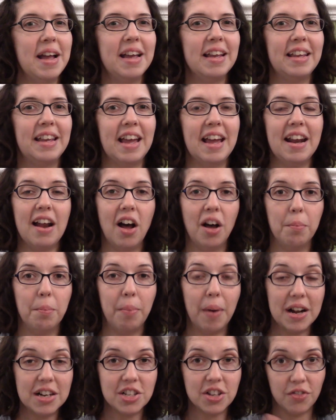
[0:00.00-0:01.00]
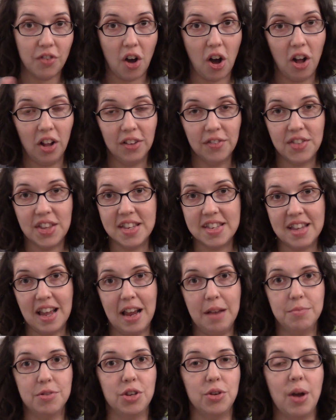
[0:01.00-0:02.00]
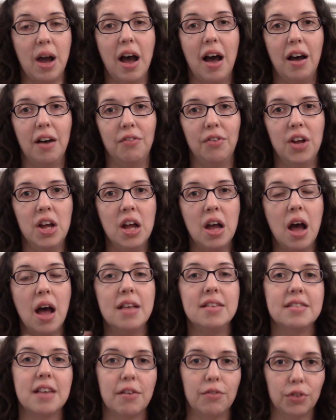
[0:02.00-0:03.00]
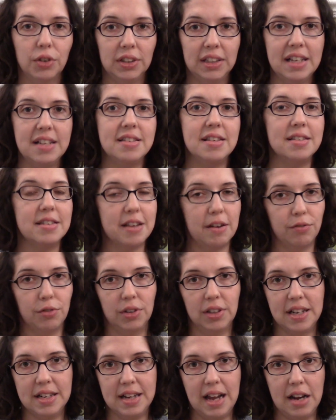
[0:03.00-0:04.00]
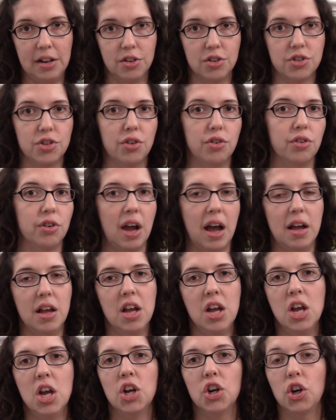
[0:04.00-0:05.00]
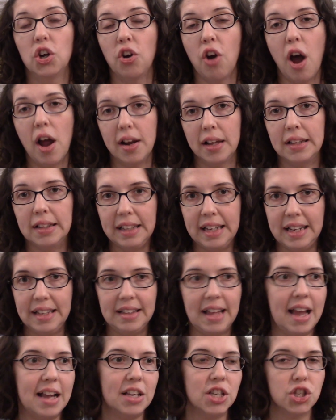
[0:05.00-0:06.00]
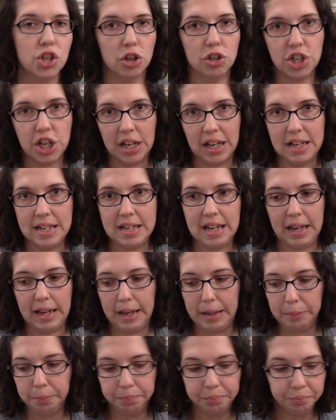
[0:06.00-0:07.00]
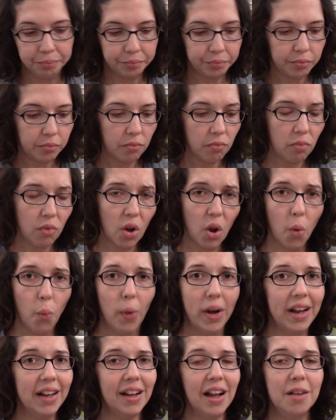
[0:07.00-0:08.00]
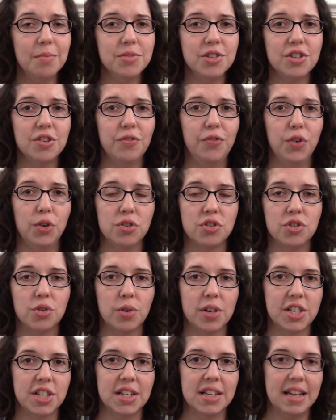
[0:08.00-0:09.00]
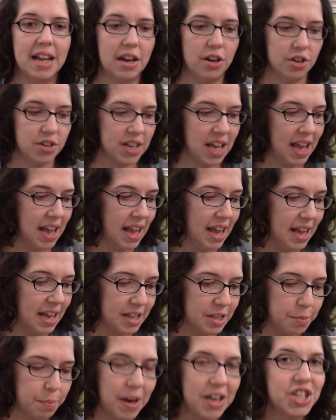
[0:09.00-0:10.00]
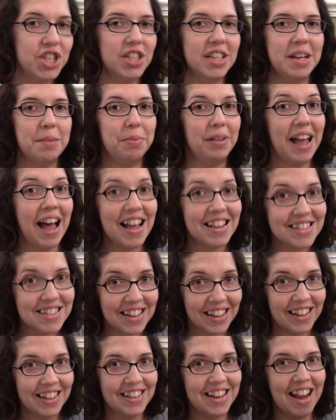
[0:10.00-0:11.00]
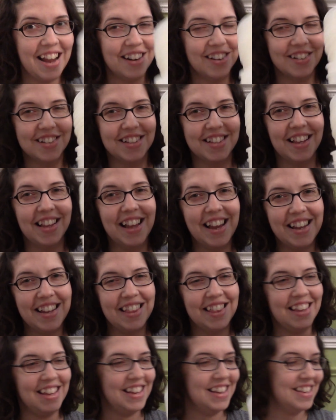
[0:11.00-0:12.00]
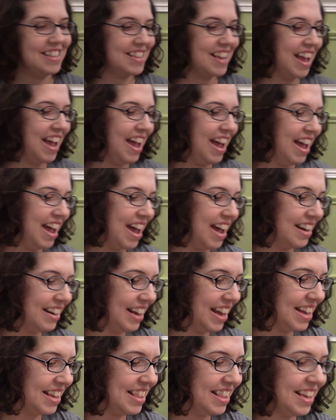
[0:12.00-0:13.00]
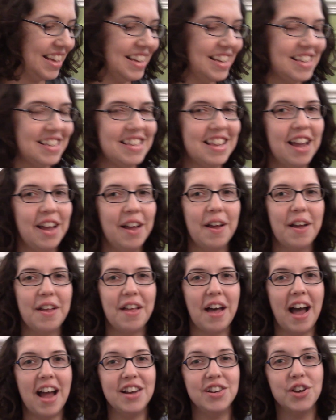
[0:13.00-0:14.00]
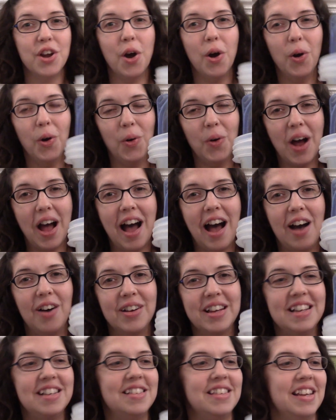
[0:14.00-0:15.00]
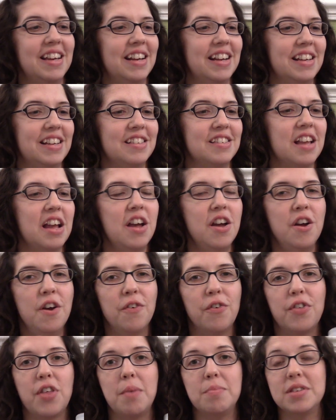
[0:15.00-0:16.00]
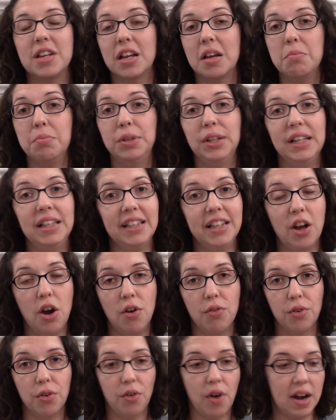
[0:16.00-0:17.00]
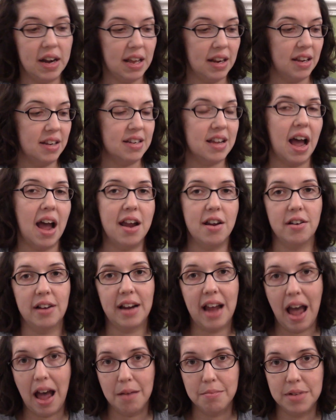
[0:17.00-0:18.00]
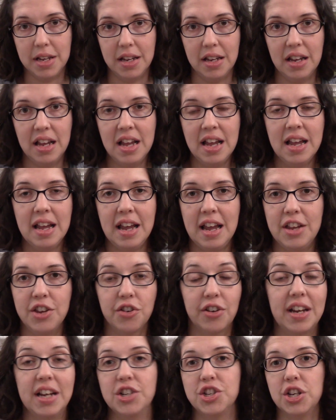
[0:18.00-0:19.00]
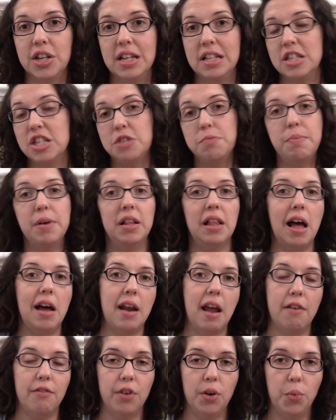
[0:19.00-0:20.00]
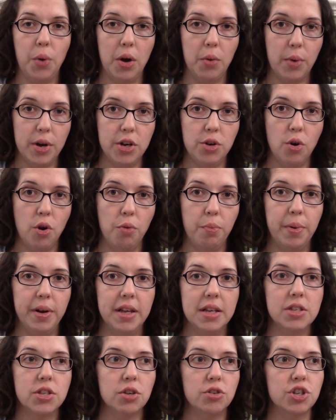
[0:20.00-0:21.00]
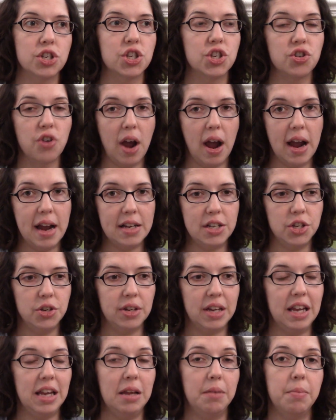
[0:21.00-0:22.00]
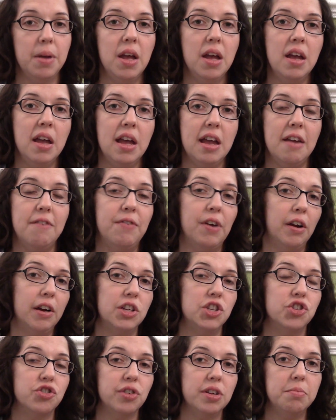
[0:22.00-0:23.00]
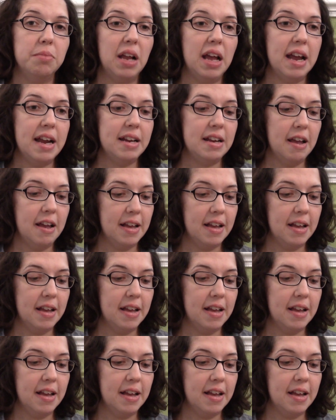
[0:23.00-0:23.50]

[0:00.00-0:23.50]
get a bunch of all of the same so you have several lids and several containers so you're not chronically searching and digging. When it comes to food storage containers, especially plastic containers like these and like these, I know how easy it is for them to completely overrun an entire cabinet in your kitchen and spill out everywhere when you open it. So just try to keep it very streamlined,